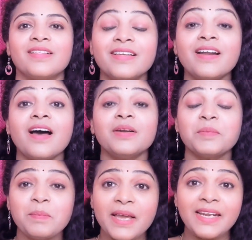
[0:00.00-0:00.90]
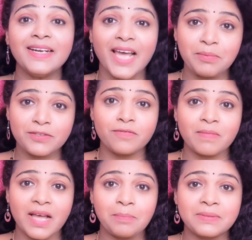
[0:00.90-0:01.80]
There are many types of
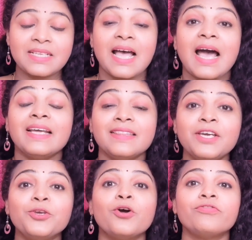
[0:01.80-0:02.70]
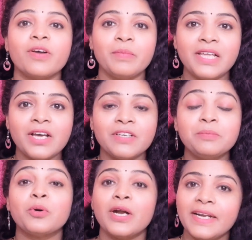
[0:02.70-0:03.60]
maps and I think you're familiar
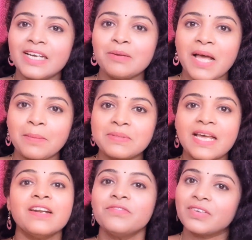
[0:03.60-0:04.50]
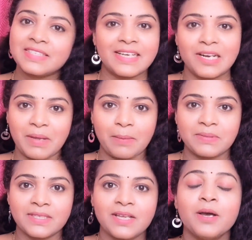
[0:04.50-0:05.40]
with political maps and physical
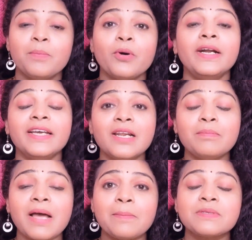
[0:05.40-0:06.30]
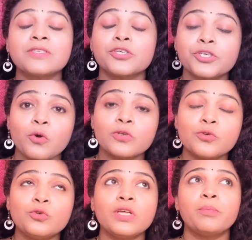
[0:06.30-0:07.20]
maps. Political maps shows
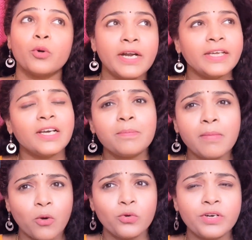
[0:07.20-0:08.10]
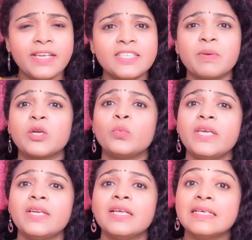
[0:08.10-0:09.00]
you the political boundaries
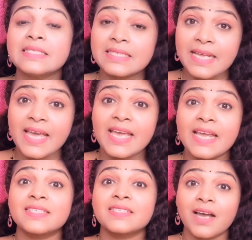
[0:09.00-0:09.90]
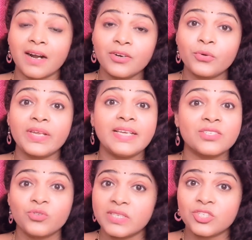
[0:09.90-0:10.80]
between states, countries,
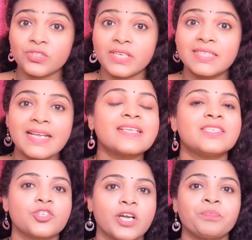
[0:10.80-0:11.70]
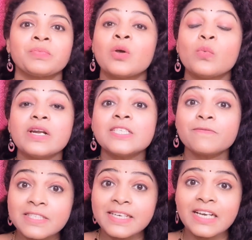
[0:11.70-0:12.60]
district, etc. Whereas
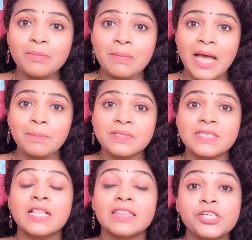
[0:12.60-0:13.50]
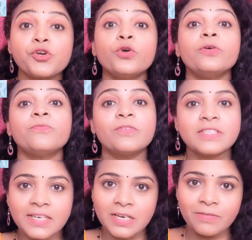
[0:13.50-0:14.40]
physical maps, they show you
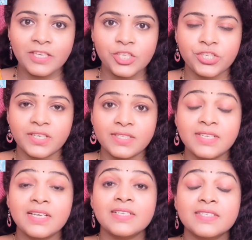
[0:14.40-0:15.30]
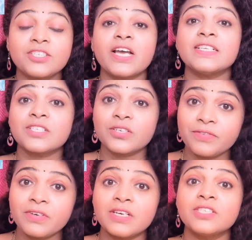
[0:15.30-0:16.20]
physical features such as
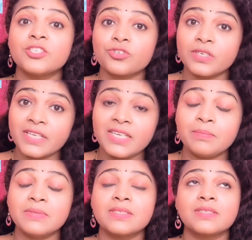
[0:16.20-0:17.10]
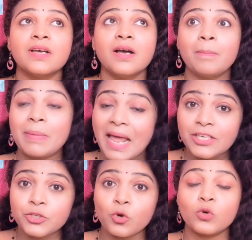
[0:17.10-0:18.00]
rivers, streams,
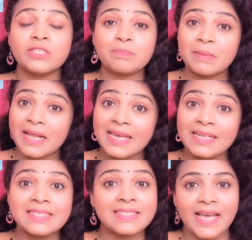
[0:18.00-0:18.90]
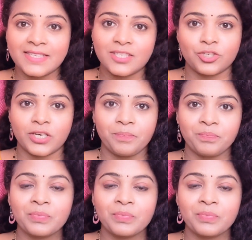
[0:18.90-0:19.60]
plateaus, plains, etc.